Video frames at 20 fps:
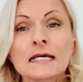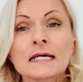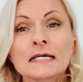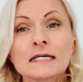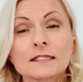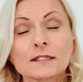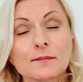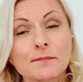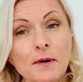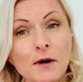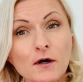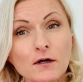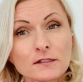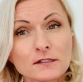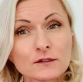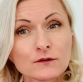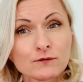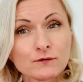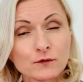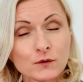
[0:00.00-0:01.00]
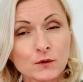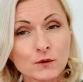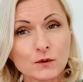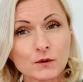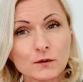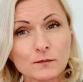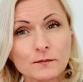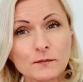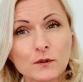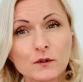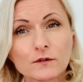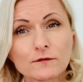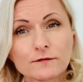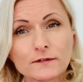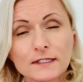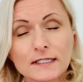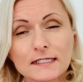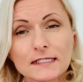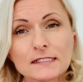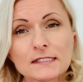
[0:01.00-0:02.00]
The past form of
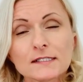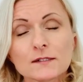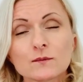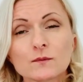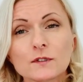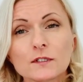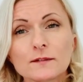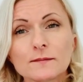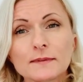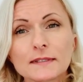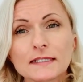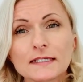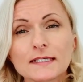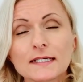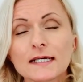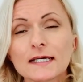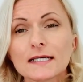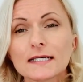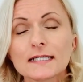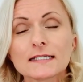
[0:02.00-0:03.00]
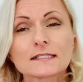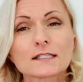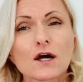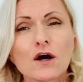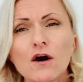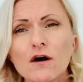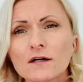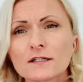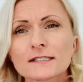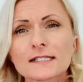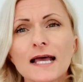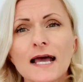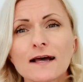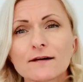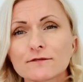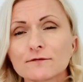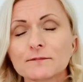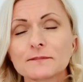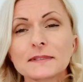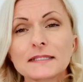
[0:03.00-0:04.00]
this will be it can't have
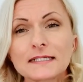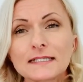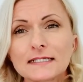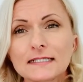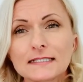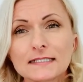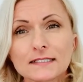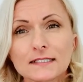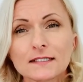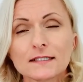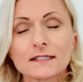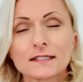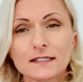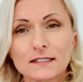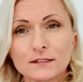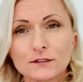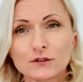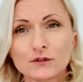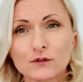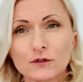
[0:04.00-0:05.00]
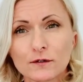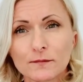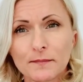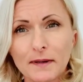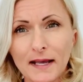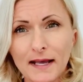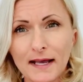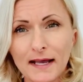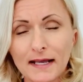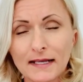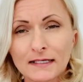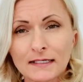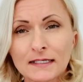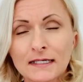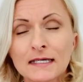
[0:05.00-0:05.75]
been in your bag,